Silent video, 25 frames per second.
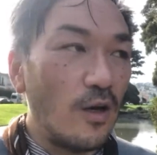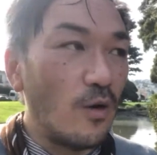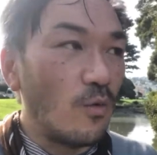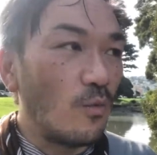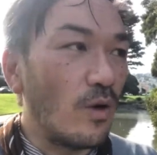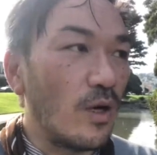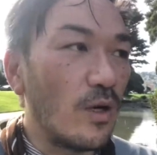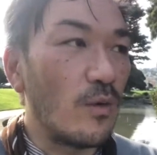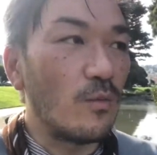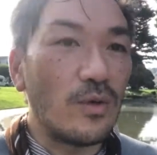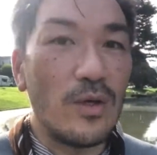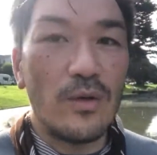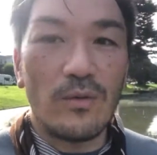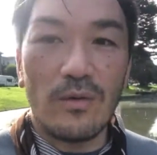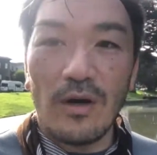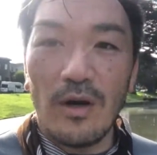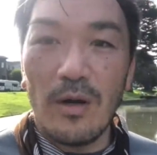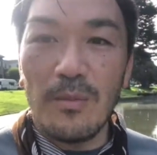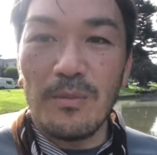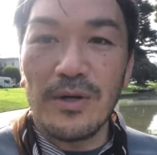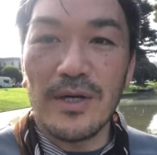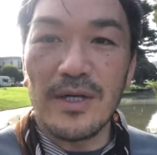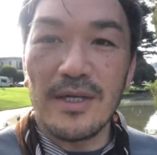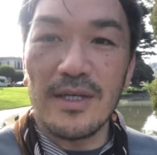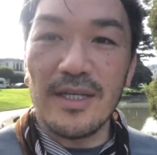when we were all
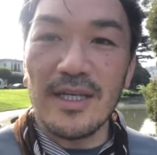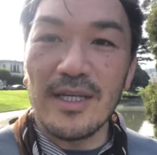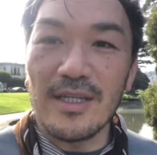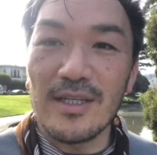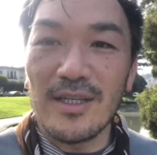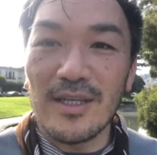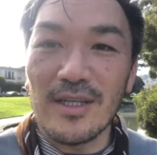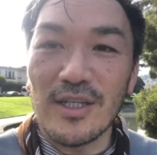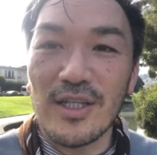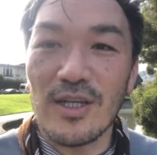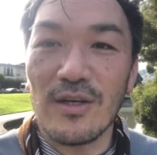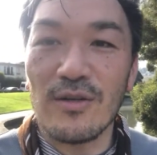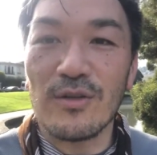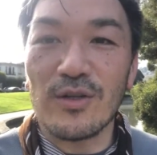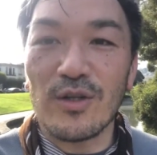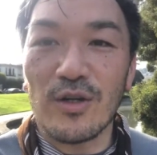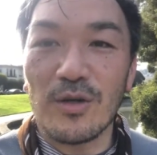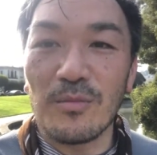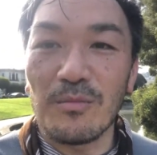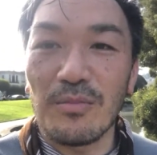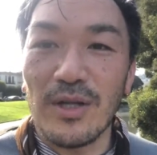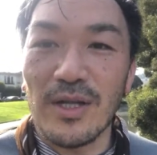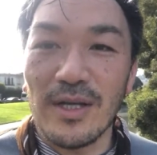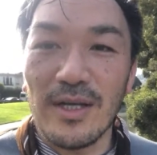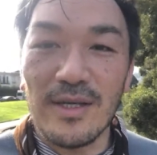put into shelter in
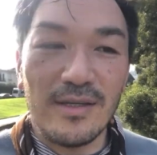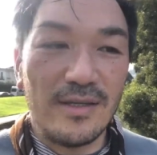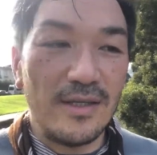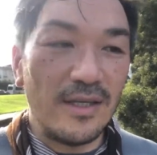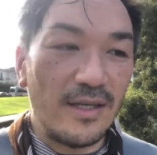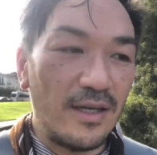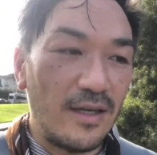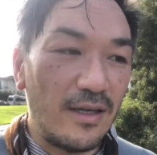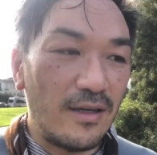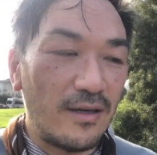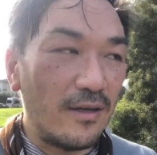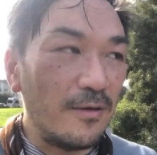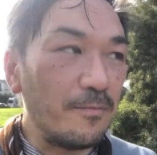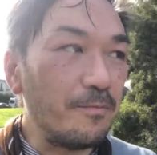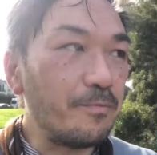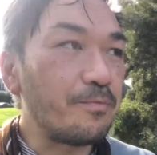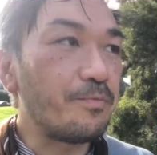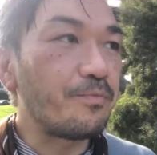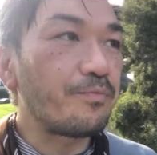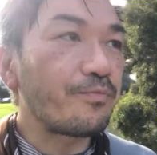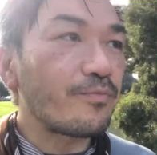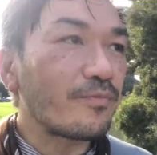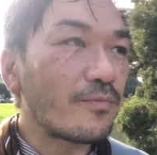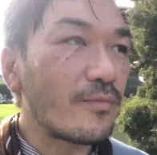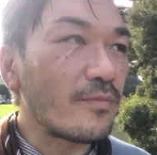place here
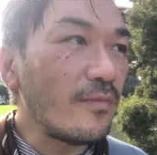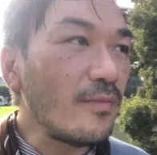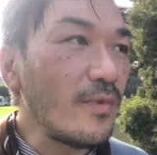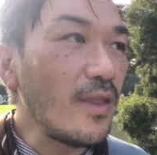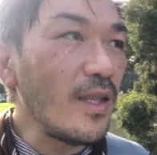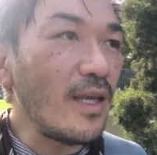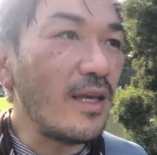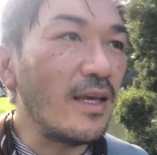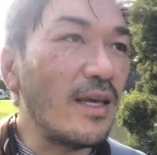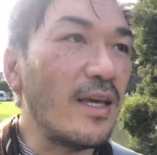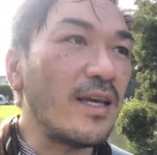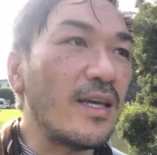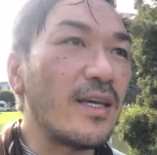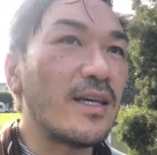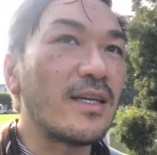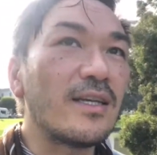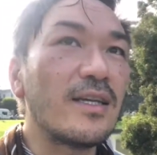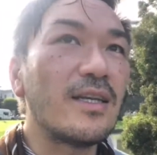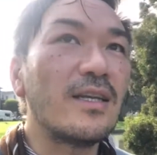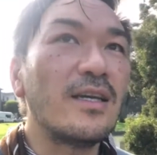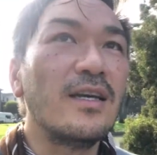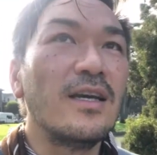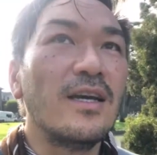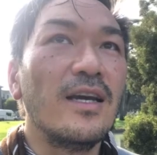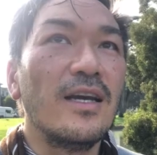
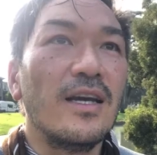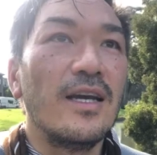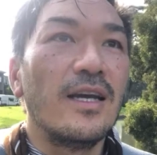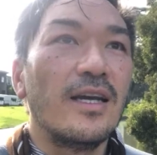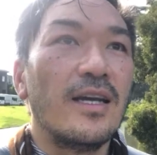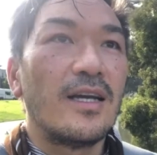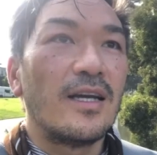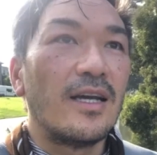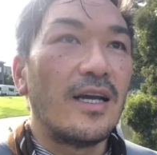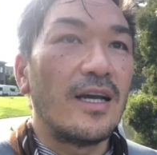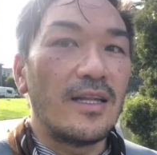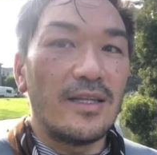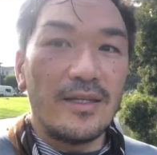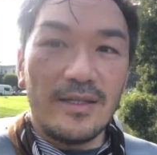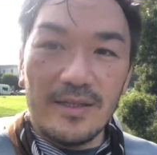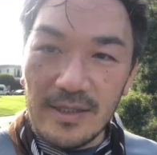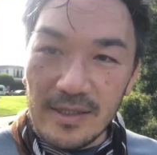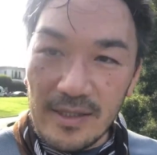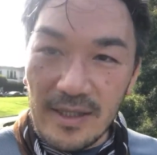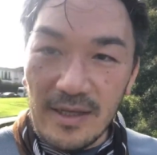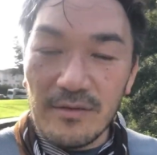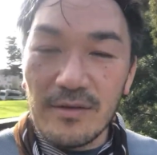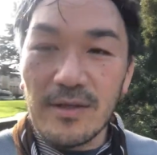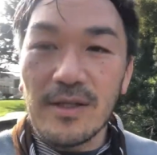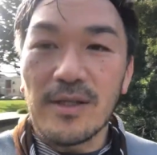in at least the
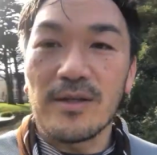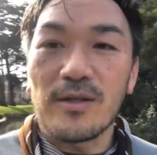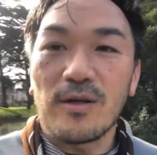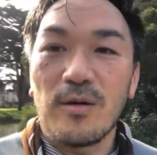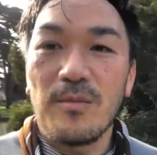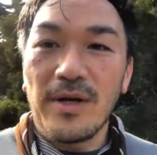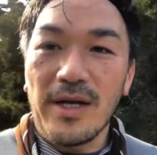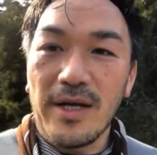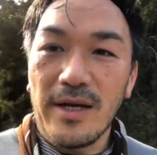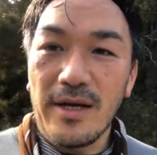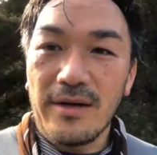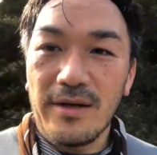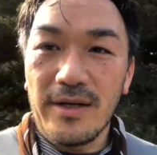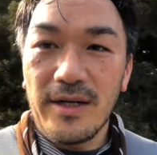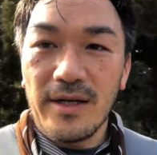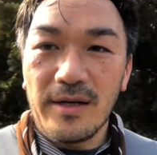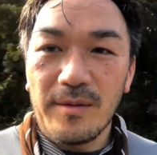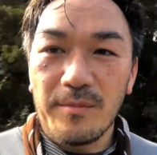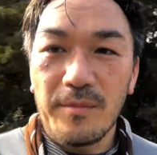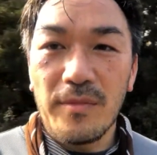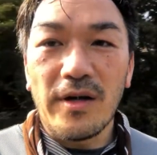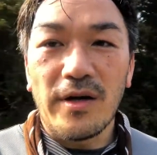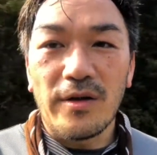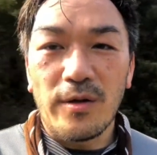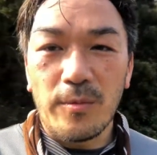San Francisco Bay Area.
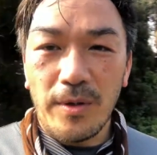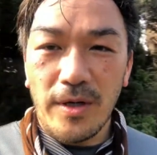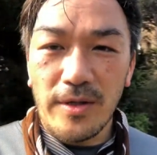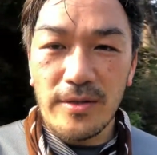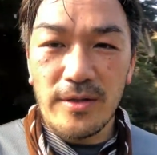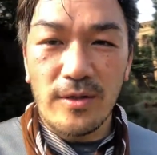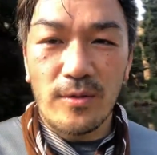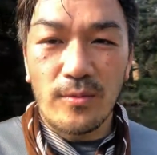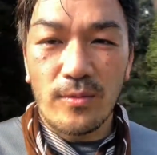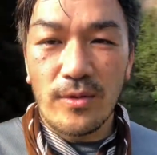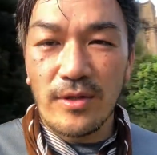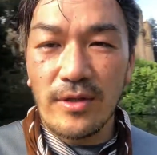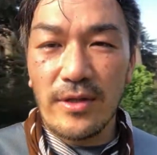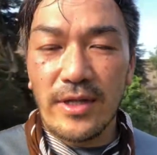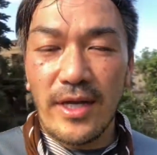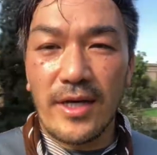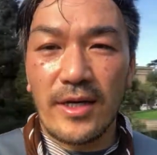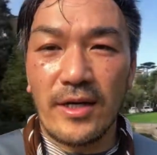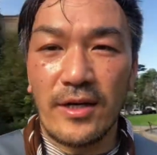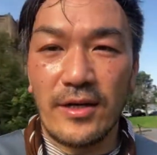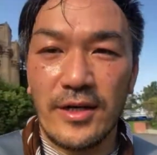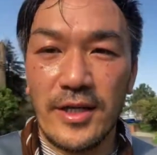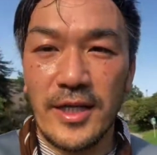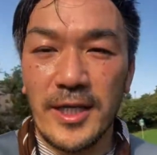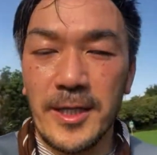Other parts of the world had
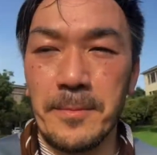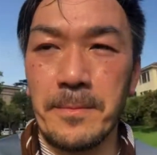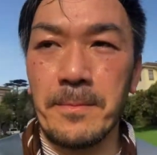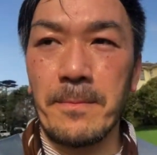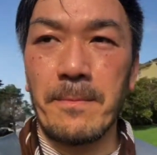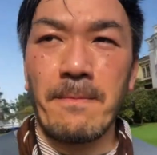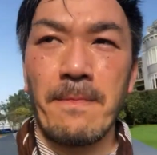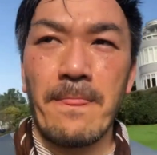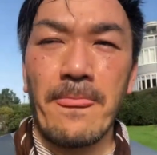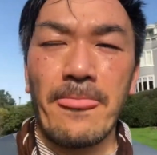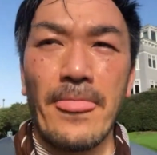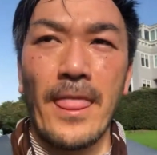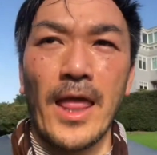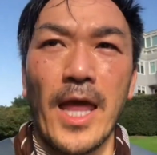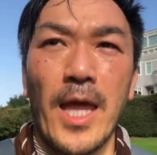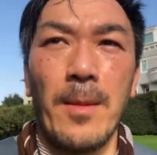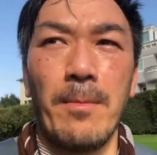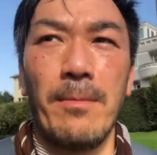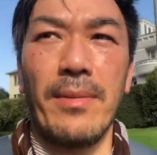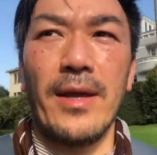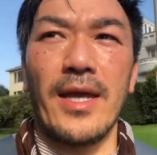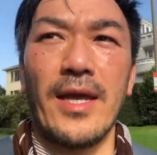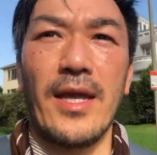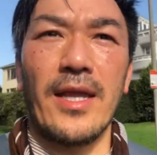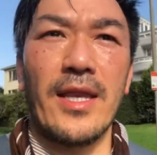already
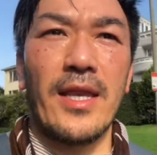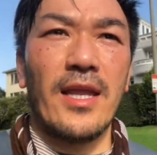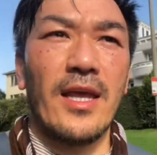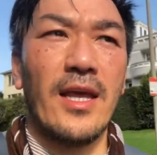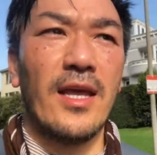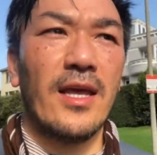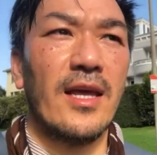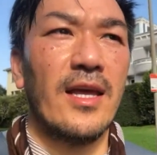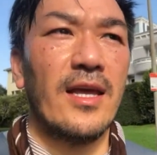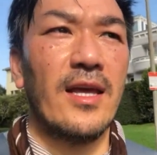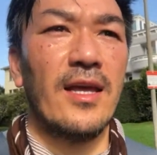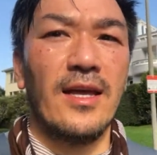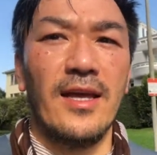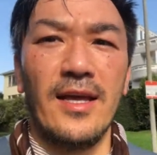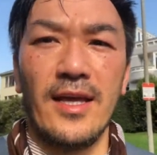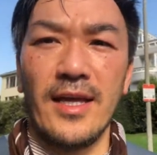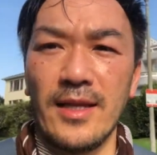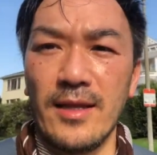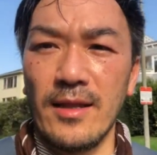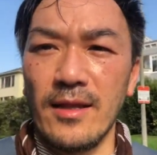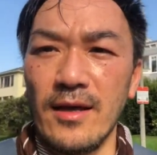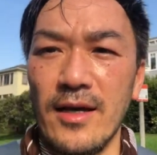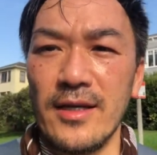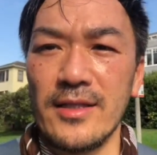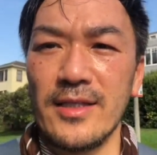been in
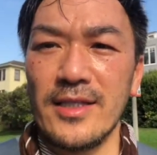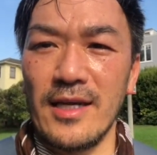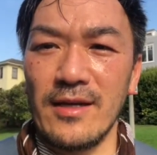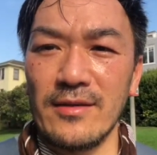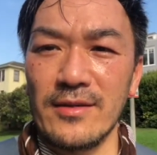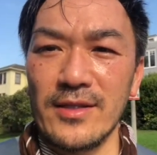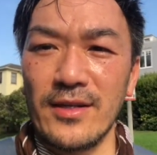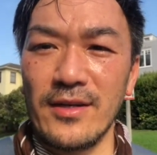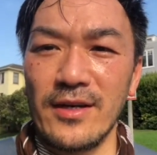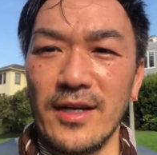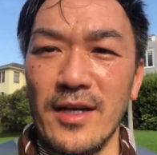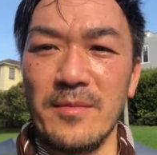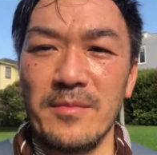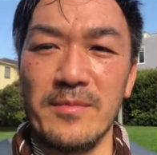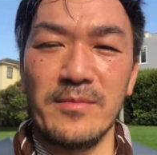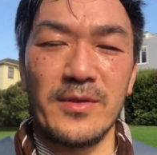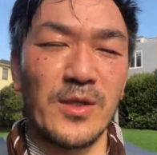lockdown. Sorry, I'm